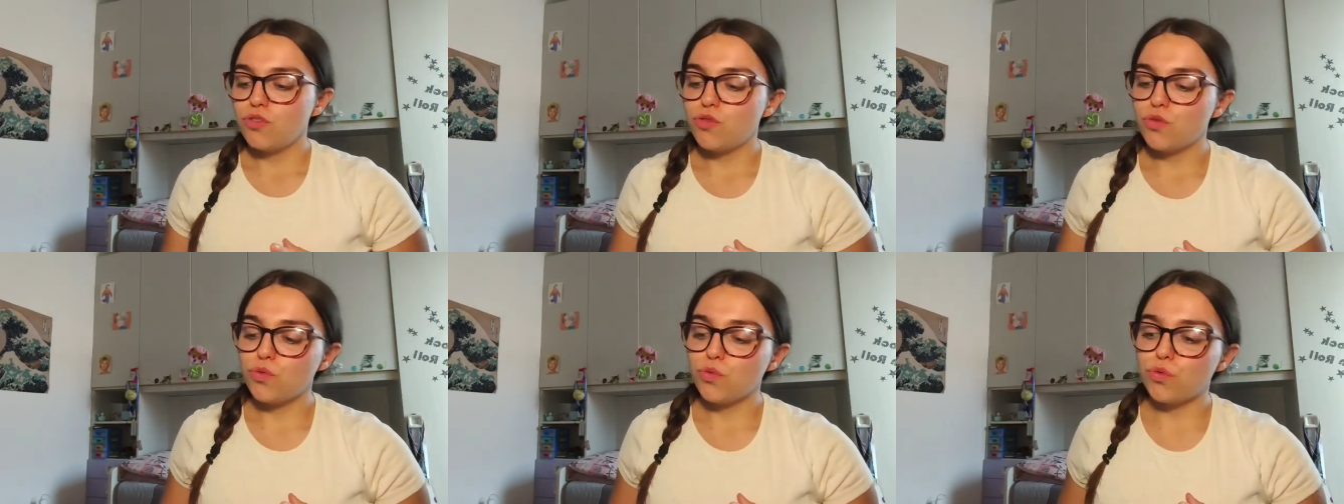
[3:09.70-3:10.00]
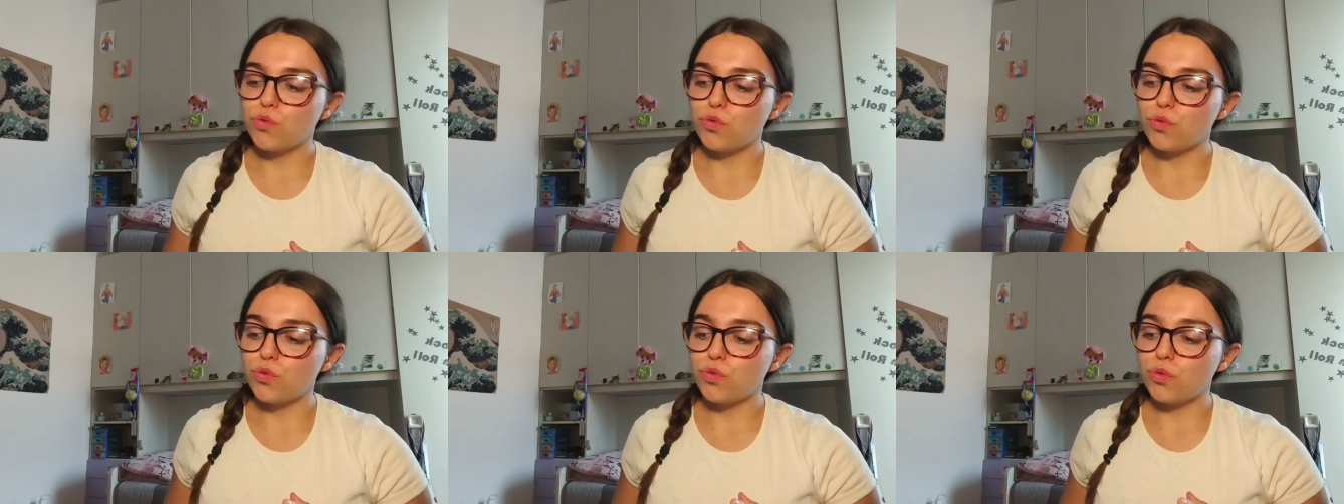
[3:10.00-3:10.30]

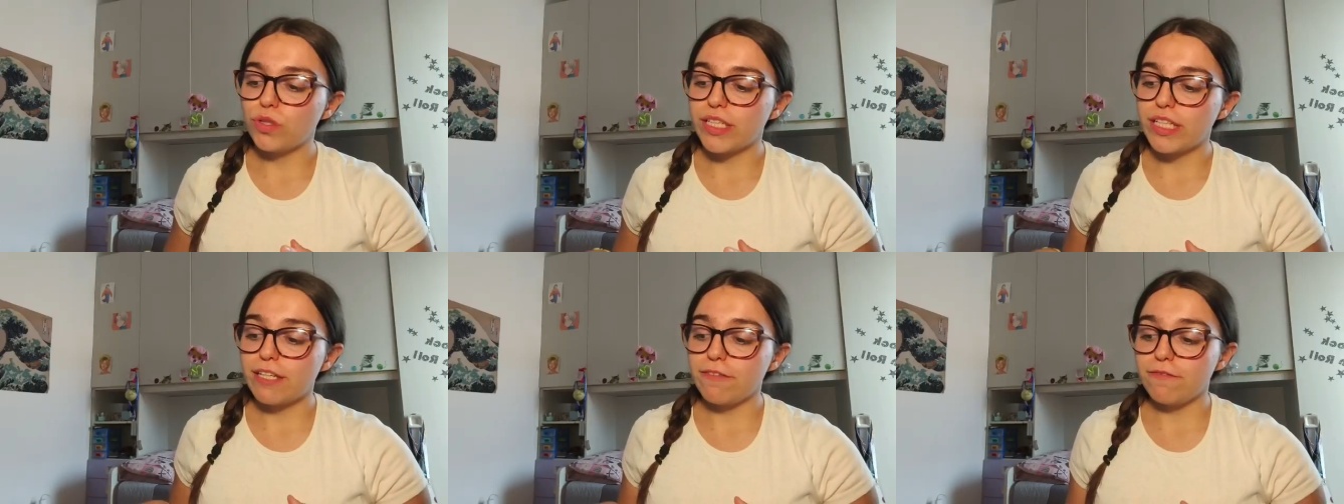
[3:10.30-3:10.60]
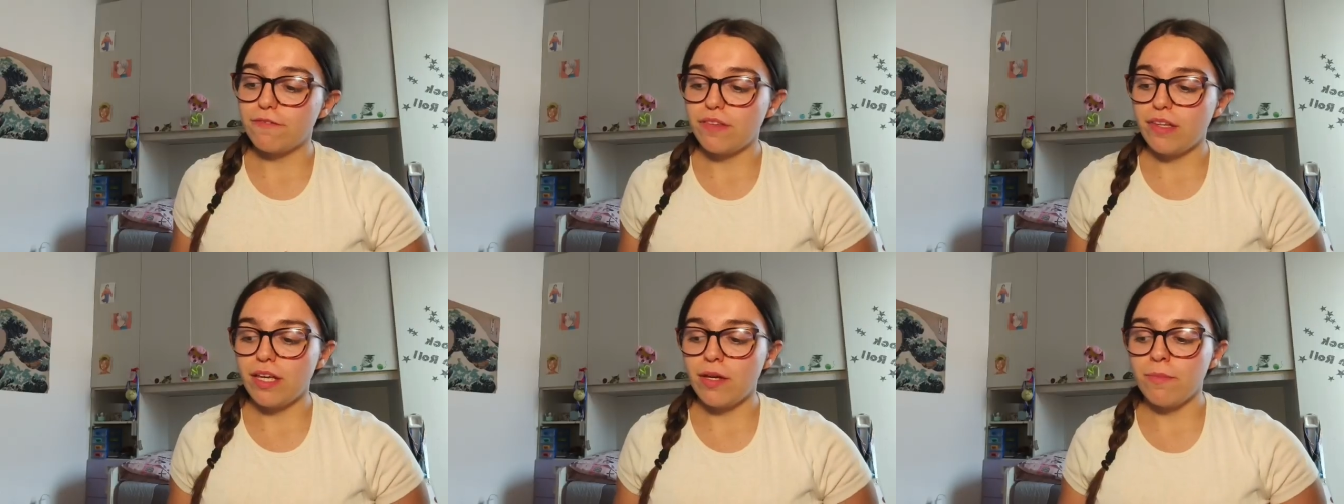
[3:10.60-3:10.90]
to
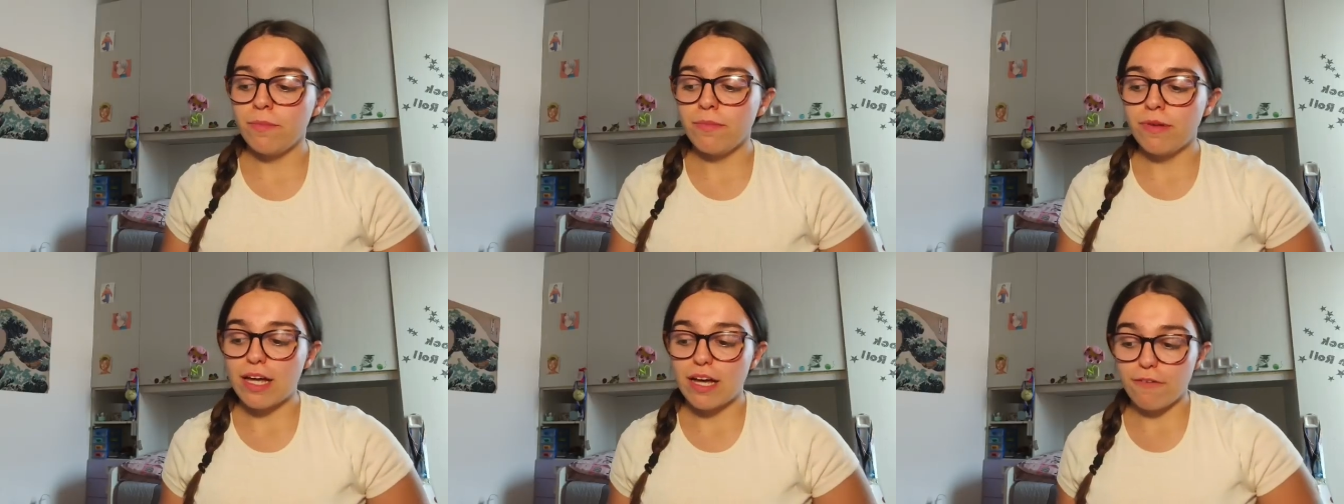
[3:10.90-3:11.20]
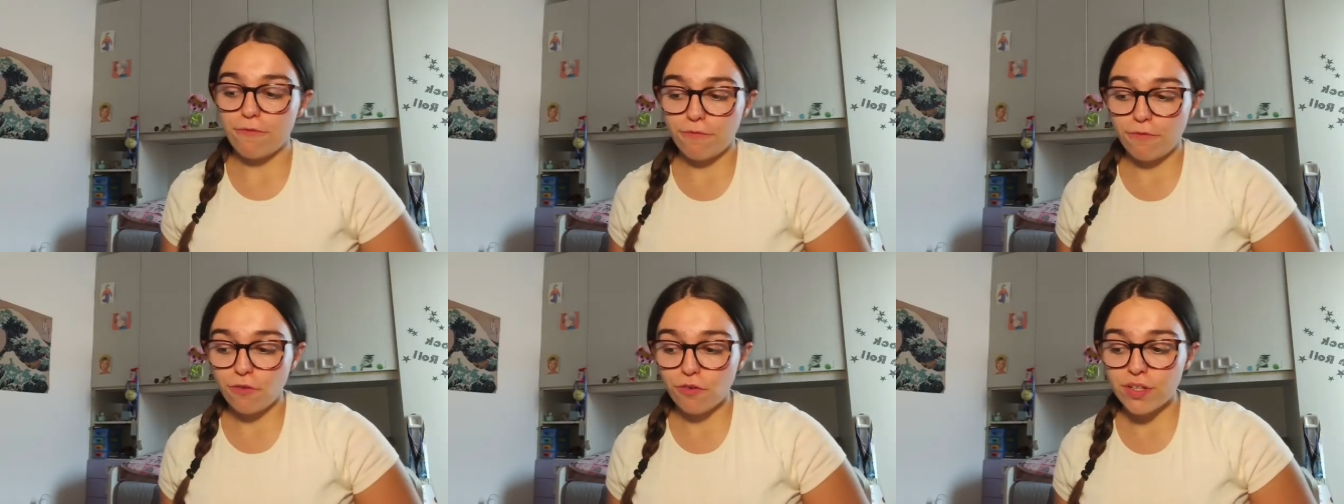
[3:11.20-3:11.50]
give them a
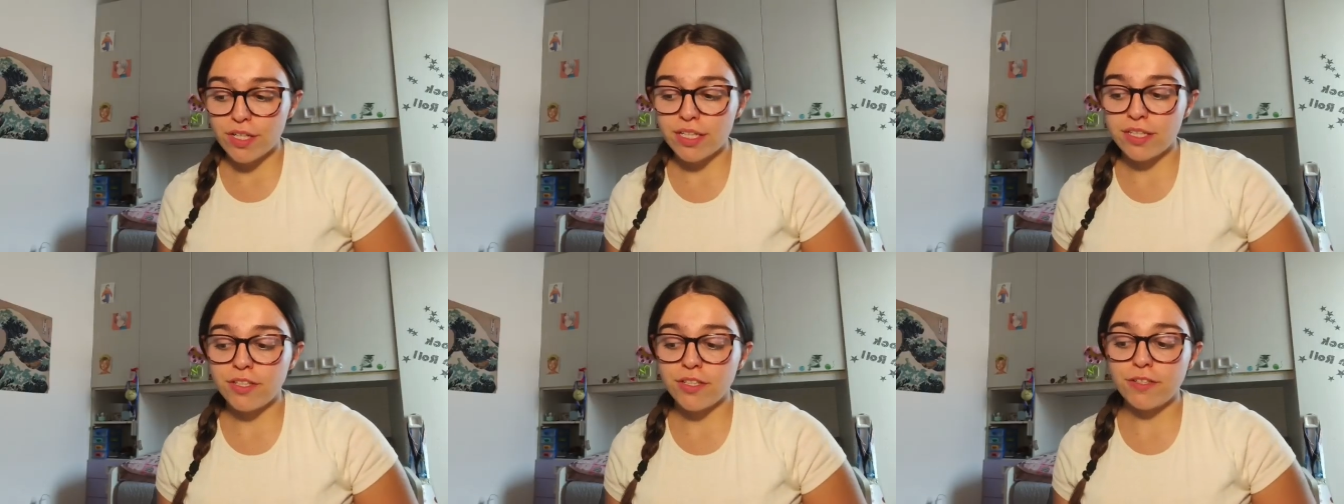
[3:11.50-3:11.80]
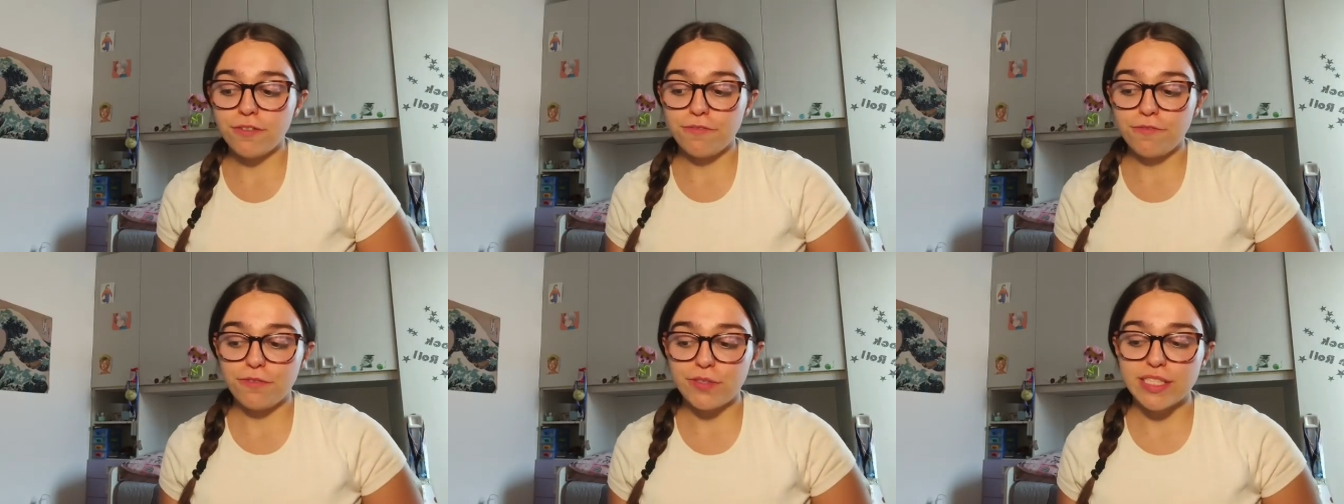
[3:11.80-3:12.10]
foreigner
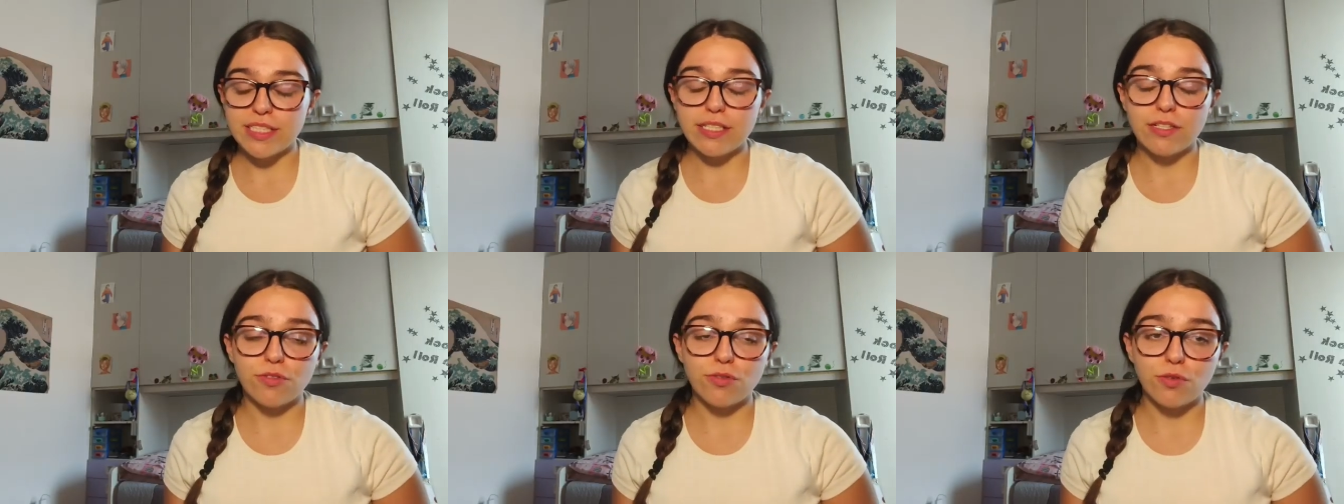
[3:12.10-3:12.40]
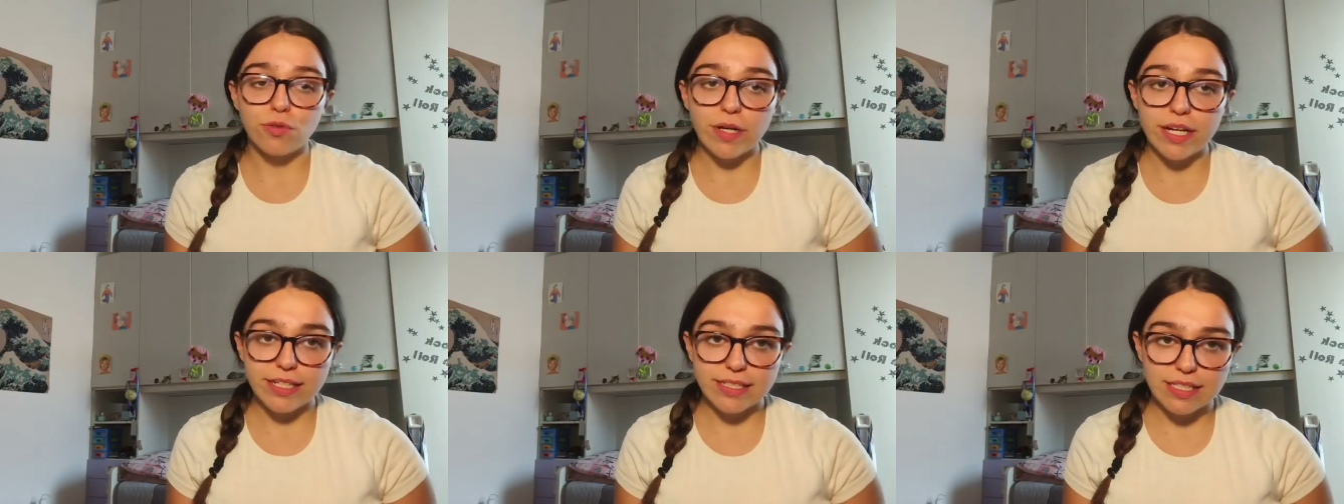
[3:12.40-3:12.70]

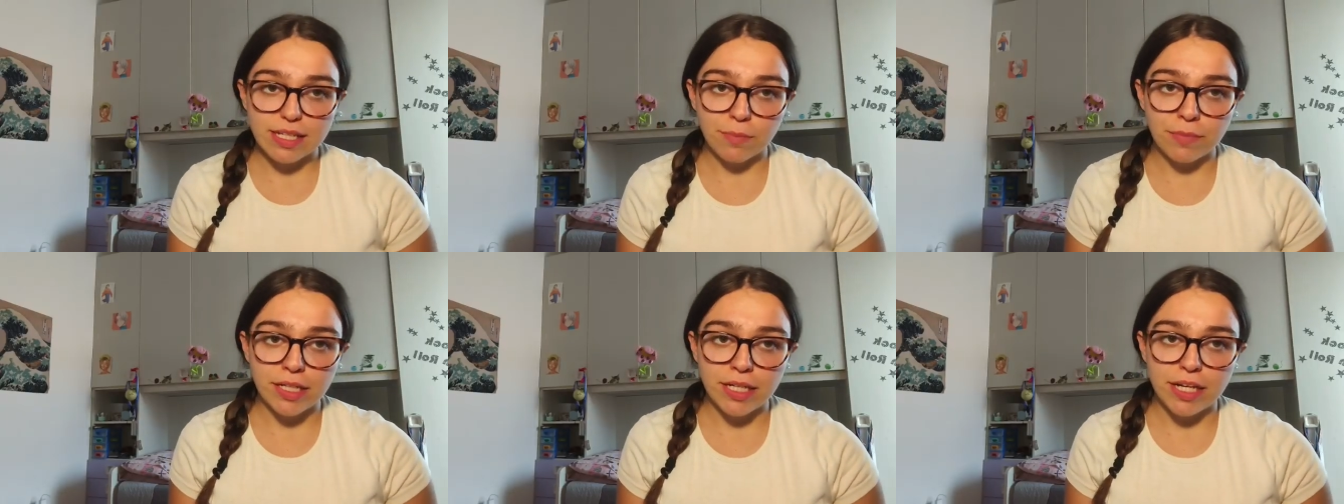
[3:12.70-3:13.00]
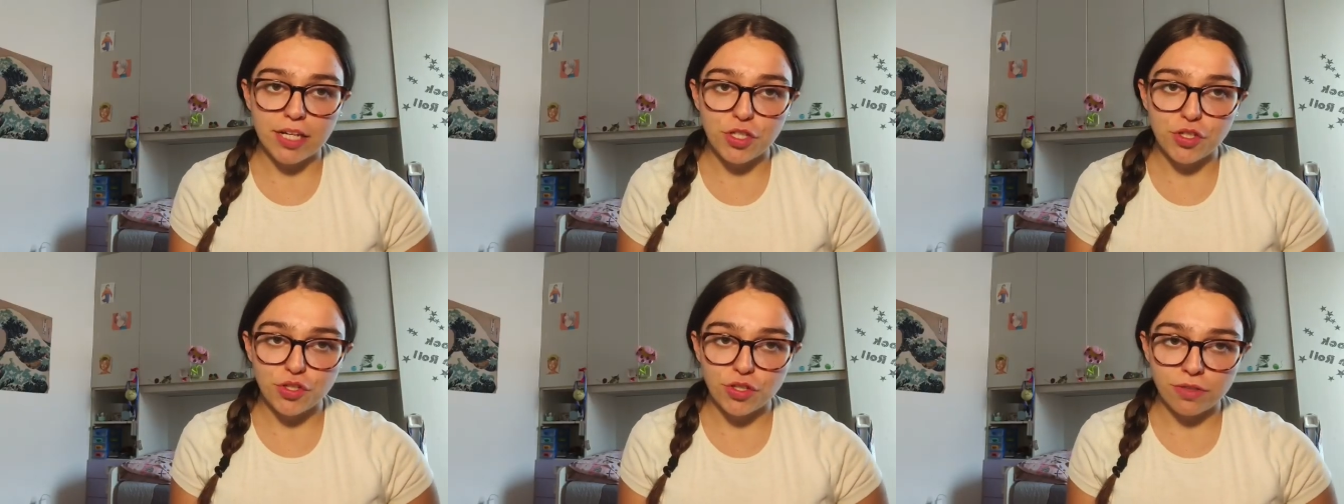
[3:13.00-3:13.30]
physical
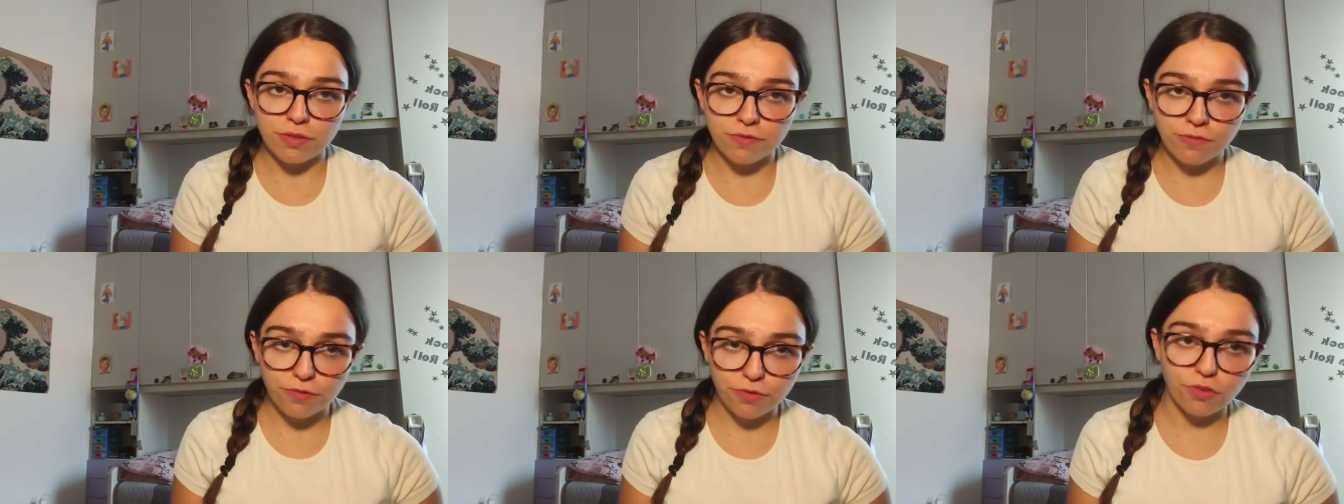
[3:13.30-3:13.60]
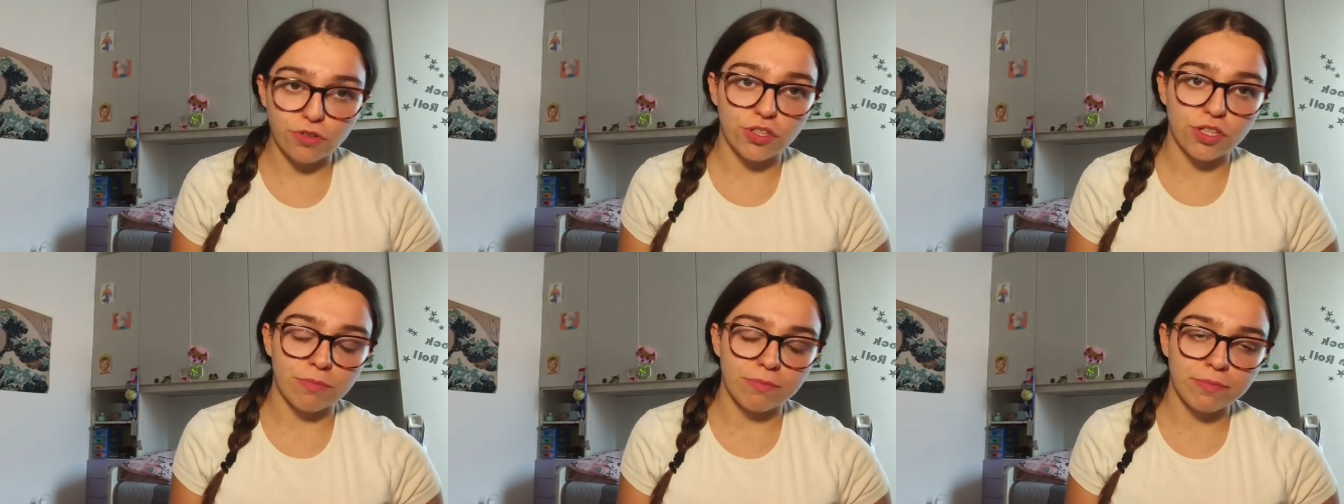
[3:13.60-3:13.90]
examination
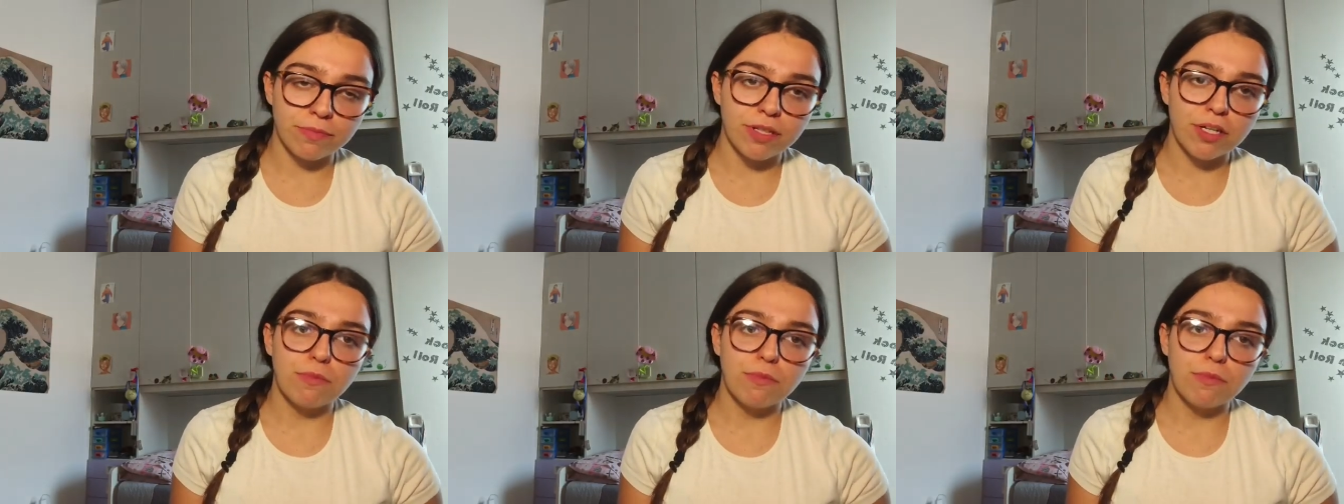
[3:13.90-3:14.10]
form,